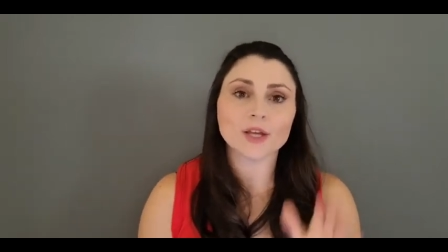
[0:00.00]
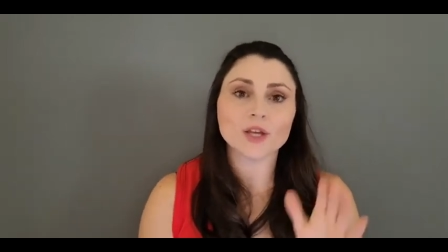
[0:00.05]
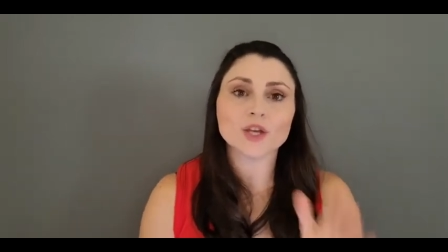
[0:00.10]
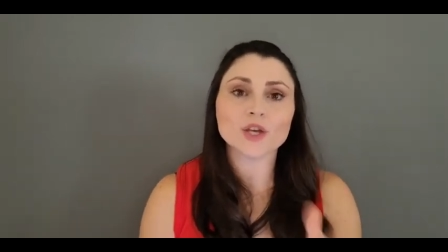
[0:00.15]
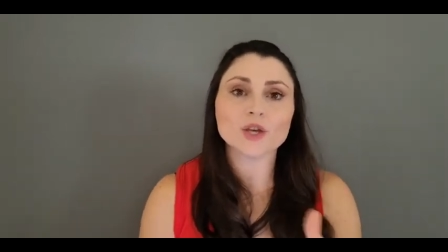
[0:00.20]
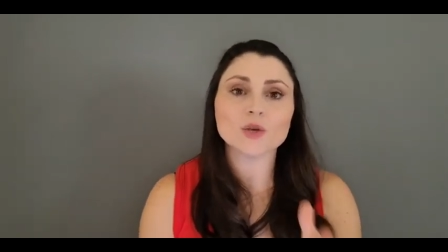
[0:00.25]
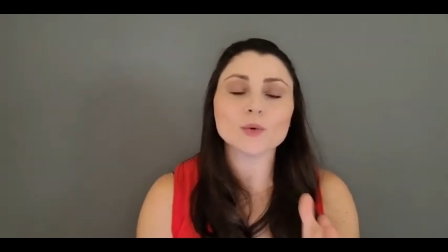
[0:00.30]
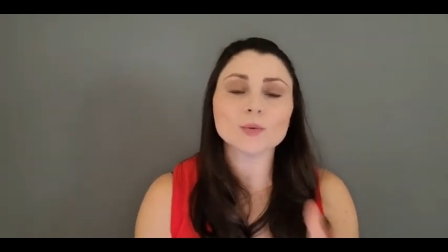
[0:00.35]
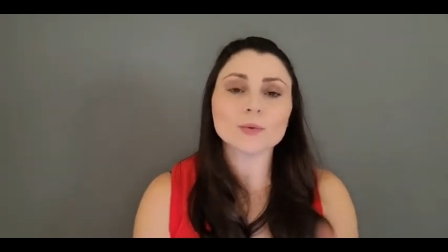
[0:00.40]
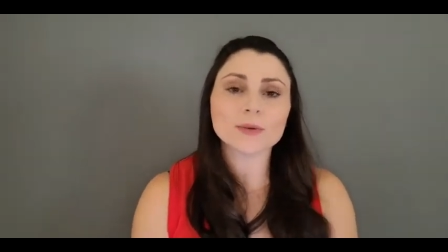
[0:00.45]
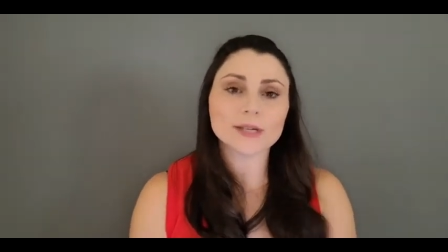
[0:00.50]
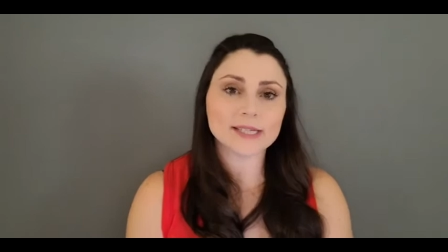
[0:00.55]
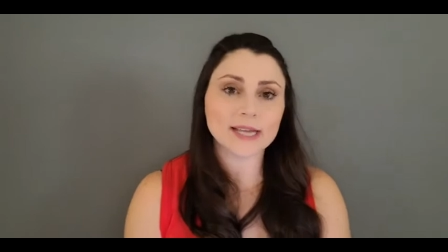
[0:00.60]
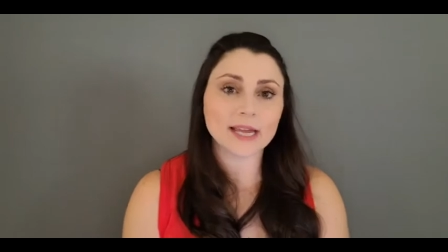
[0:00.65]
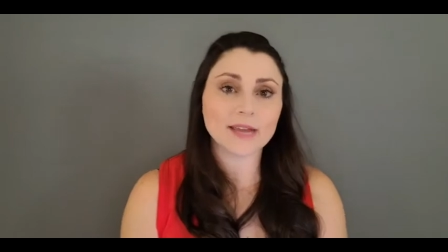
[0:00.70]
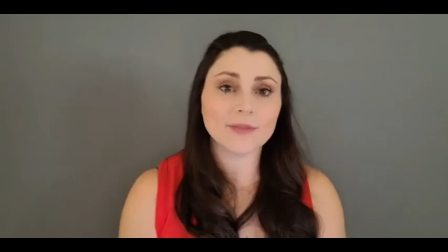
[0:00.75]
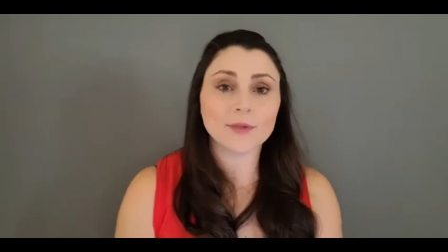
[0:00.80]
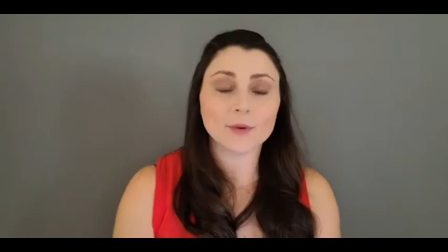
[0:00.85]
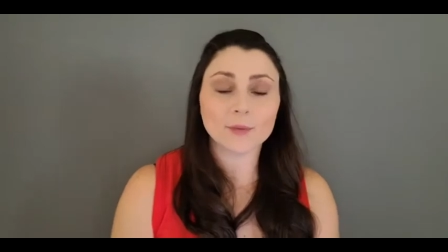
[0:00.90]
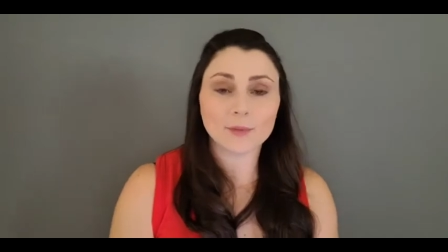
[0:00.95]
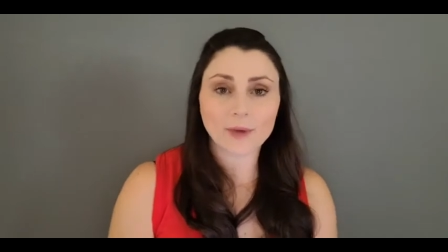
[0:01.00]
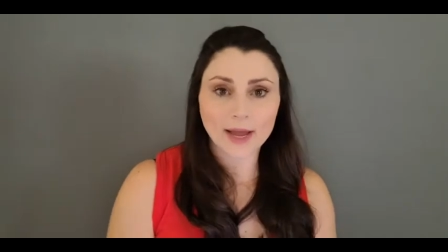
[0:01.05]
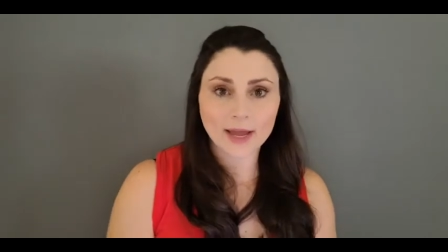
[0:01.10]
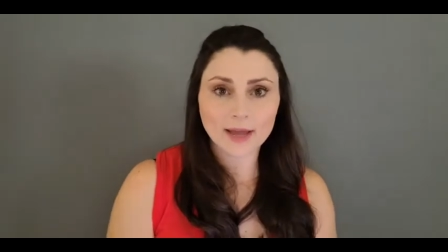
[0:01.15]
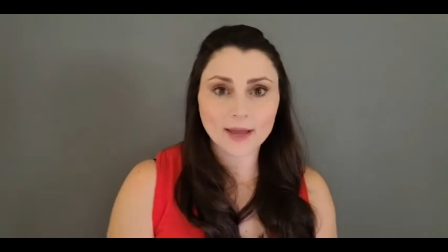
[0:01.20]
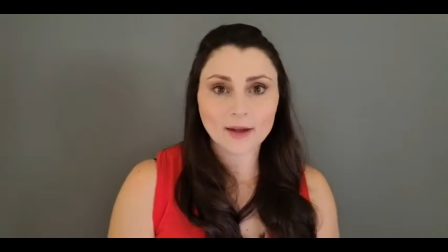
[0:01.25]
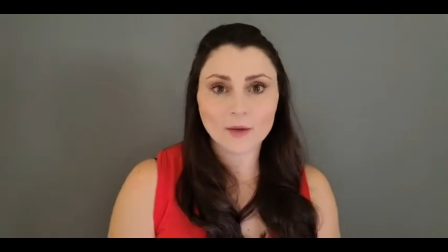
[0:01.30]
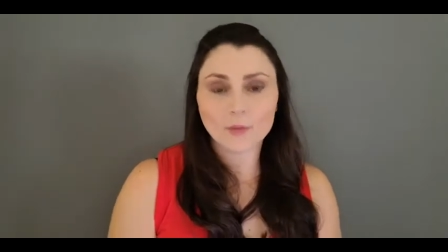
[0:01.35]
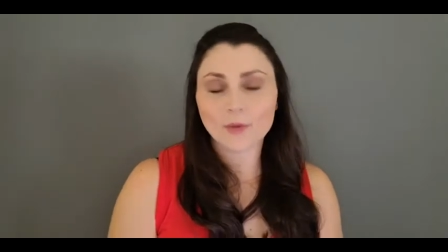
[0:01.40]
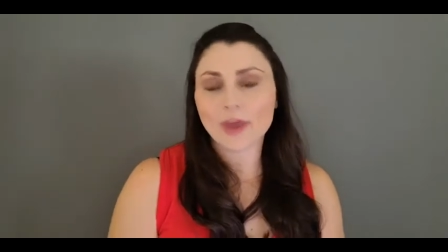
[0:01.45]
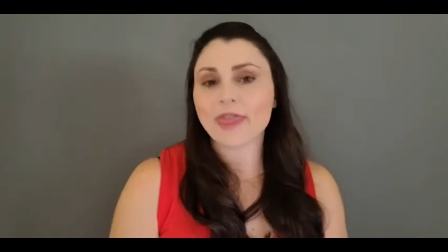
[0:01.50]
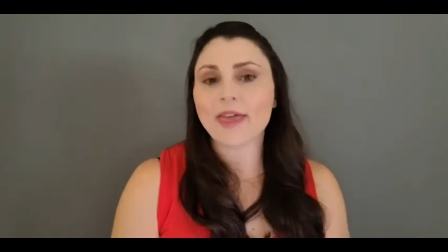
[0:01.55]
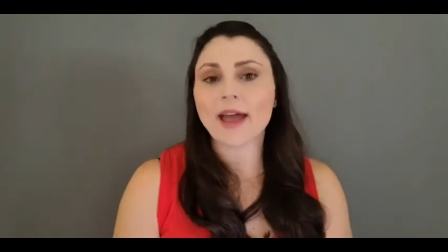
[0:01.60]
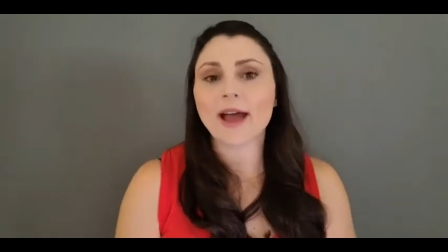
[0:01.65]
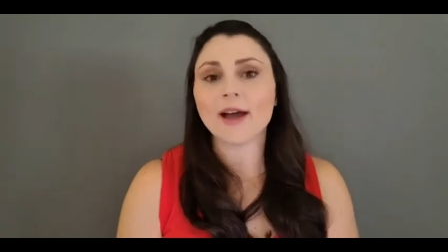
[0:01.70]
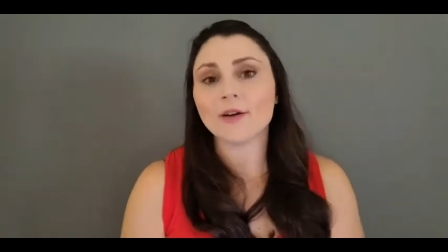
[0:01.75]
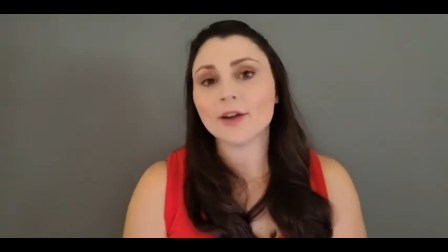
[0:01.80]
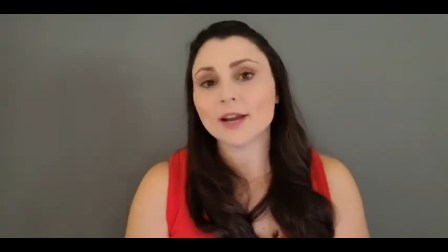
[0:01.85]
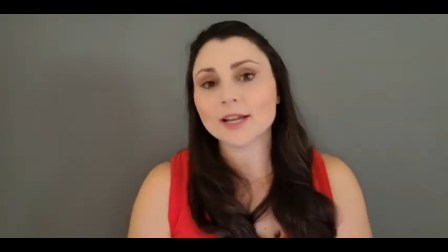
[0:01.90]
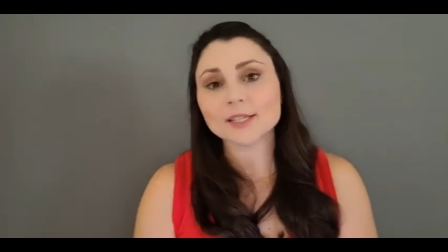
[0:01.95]
you retain the right,
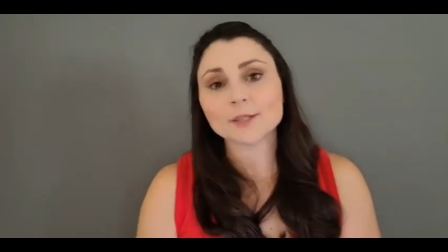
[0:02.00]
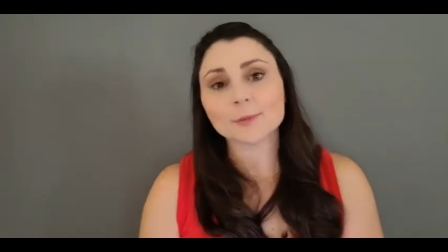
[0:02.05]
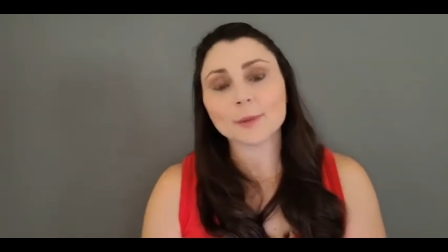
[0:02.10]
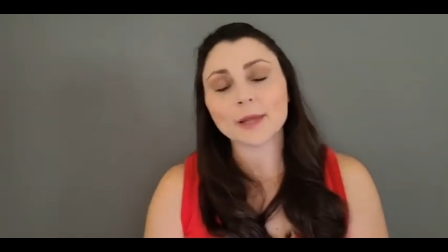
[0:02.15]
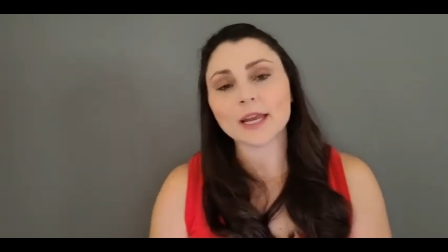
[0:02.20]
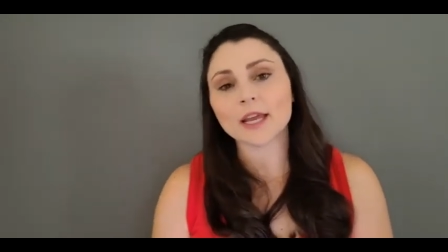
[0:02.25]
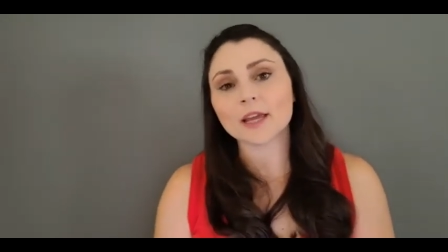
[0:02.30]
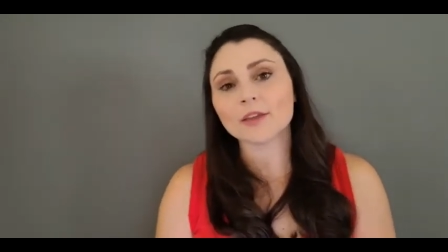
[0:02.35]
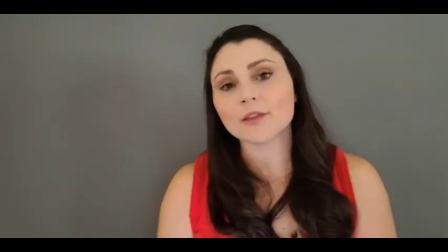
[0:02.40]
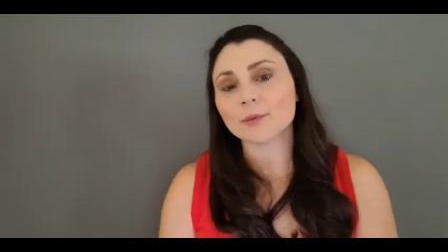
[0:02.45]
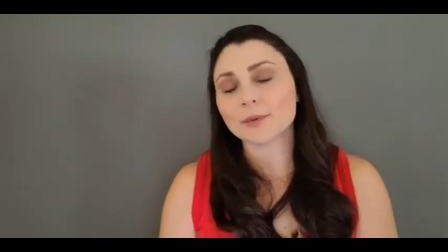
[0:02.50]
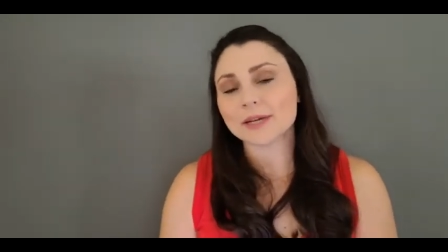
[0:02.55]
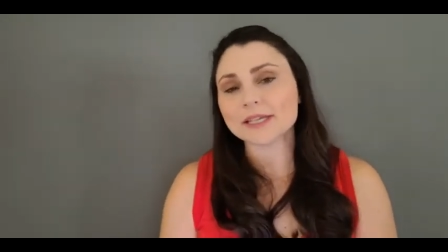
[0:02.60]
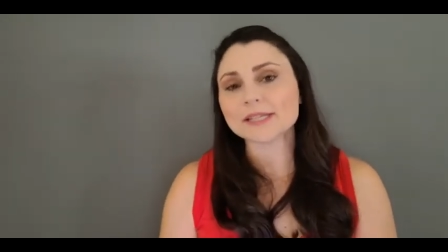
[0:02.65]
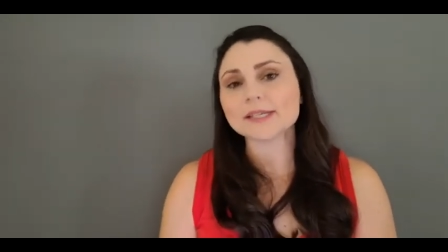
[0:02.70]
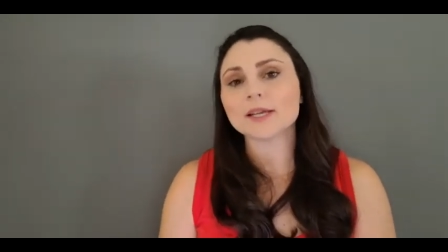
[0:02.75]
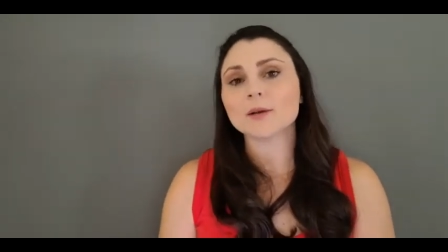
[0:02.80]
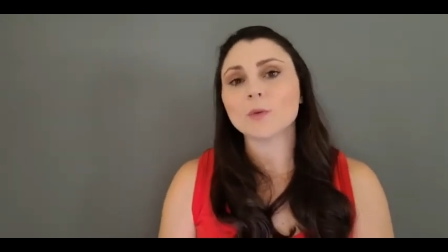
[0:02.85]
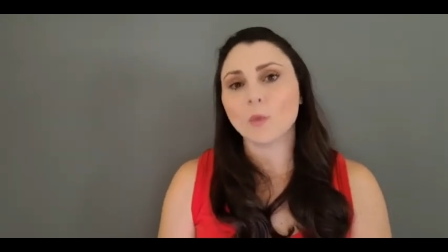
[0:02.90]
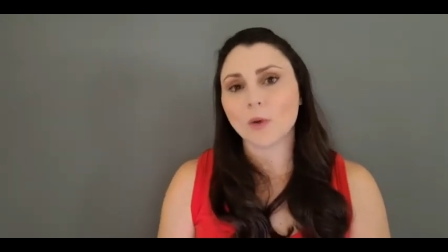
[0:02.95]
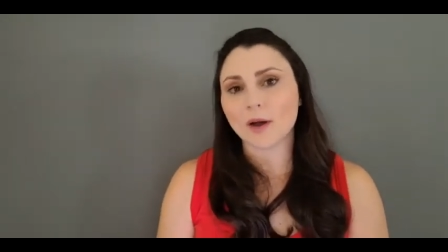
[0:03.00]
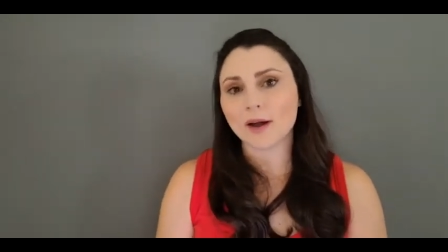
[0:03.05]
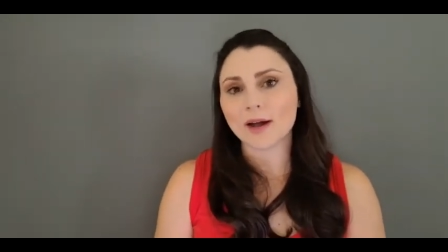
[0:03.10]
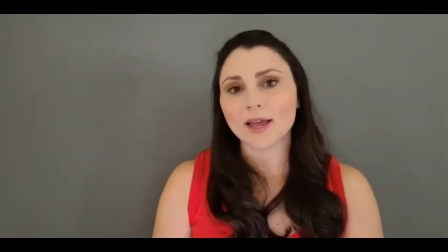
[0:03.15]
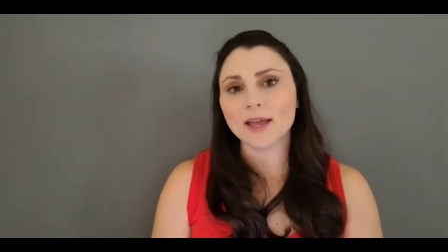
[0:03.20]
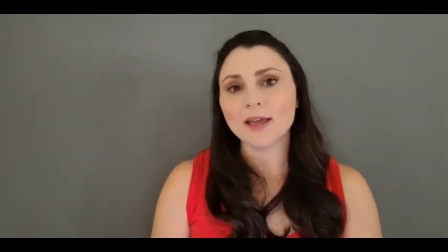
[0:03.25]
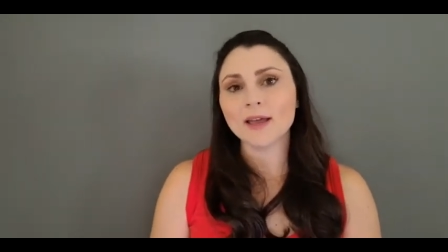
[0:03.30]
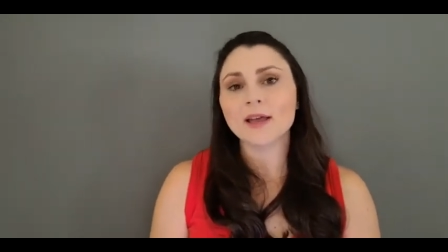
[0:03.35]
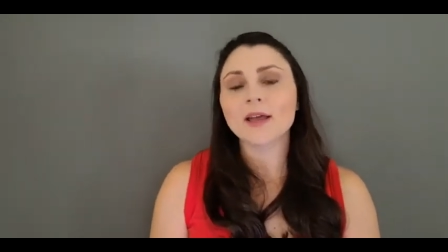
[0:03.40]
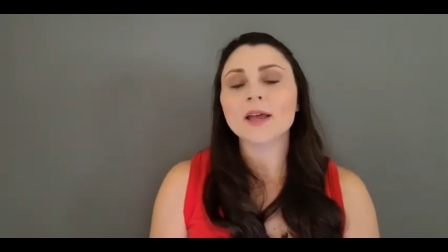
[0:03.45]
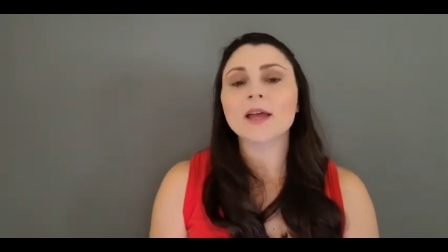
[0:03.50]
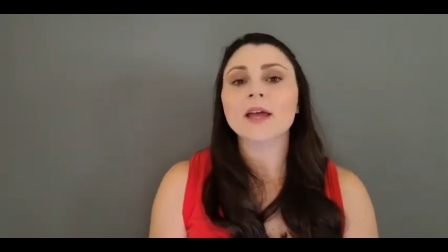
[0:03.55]
without explaining the reason why,